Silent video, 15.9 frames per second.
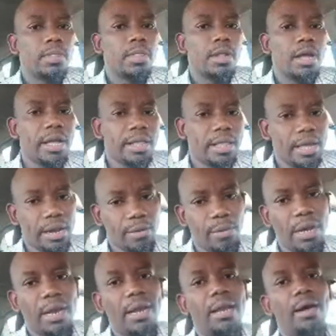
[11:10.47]

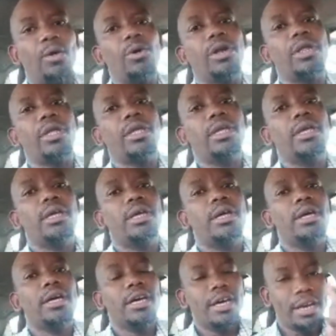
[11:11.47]
Atarabulella Hori,
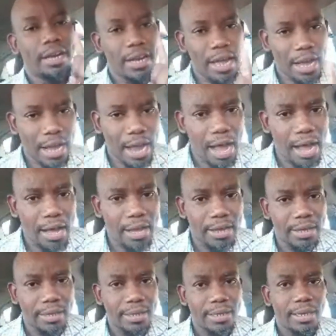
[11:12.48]
Reakai.
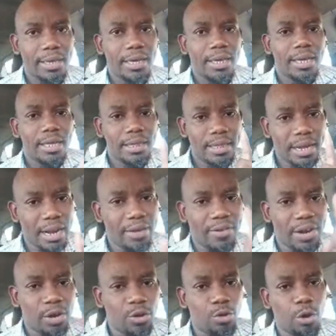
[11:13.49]
The
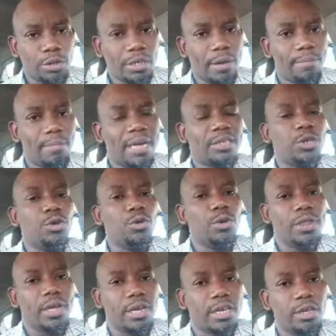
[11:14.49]
Reverend Dr. Martin
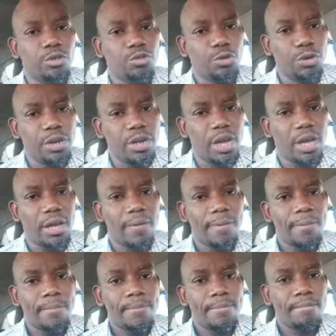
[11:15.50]
Luther King Jr.
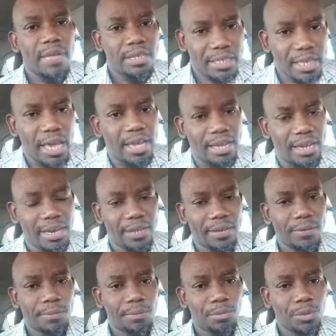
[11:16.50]
said,
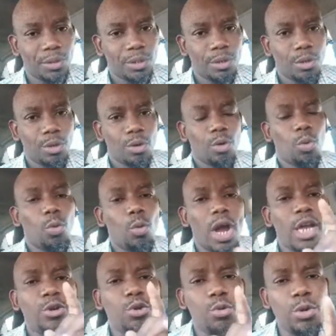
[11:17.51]

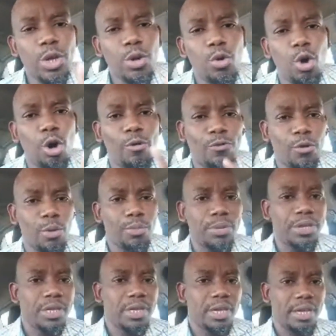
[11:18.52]
where do we go from
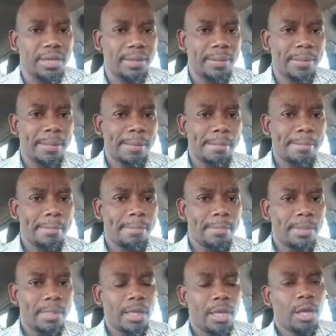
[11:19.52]
here?
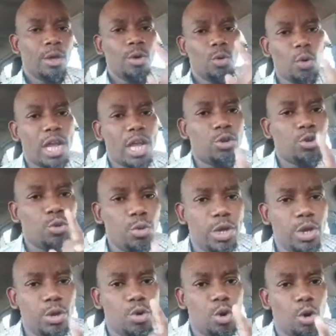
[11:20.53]
Where do
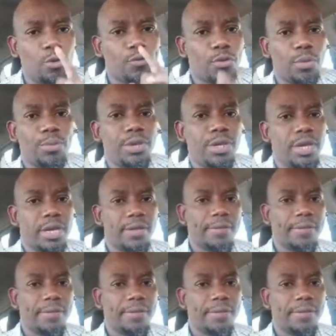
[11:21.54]
we go from here?